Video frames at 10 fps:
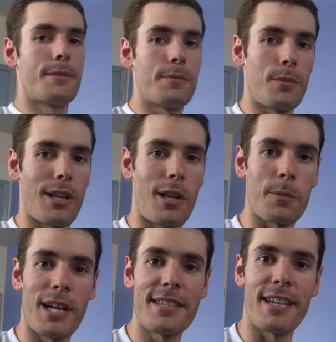Well,
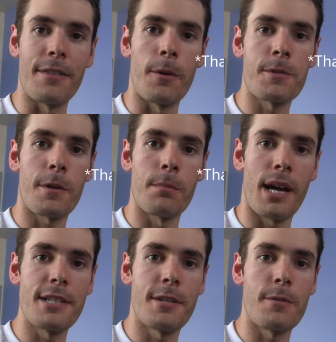alright then, those are
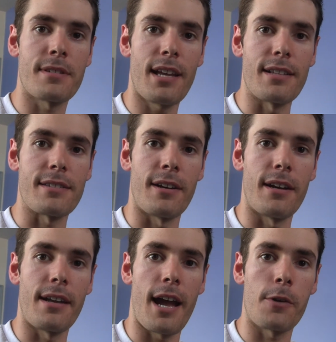my 2 cents
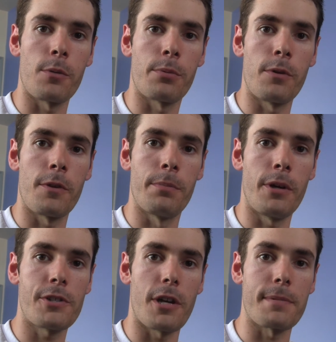on how to improve your
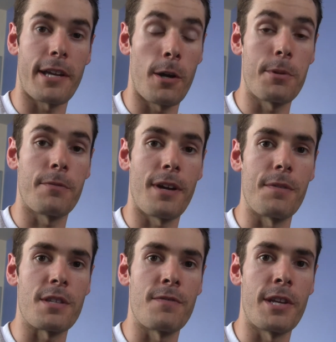push-ups. I hope you
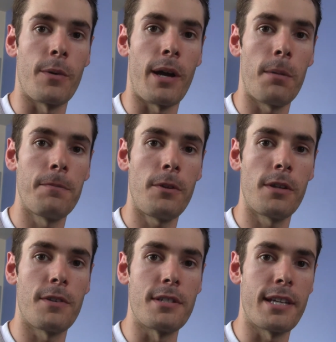found this video helpful.
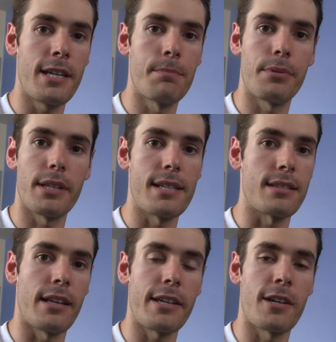If you did, please
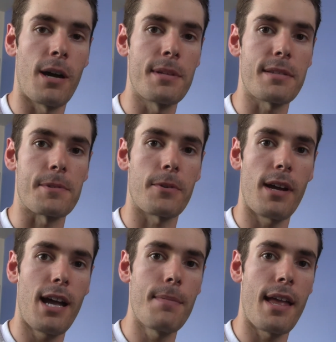like, comment,
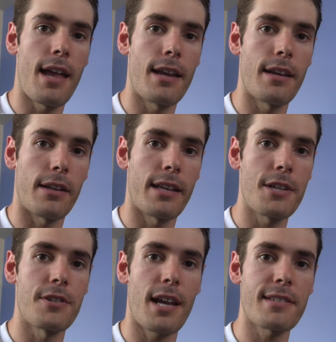subscribe, and I'll
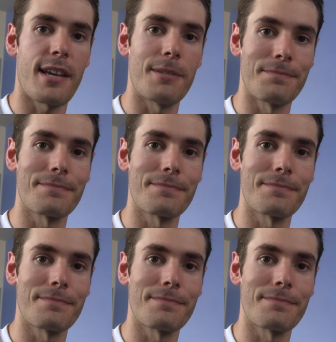catch you next time.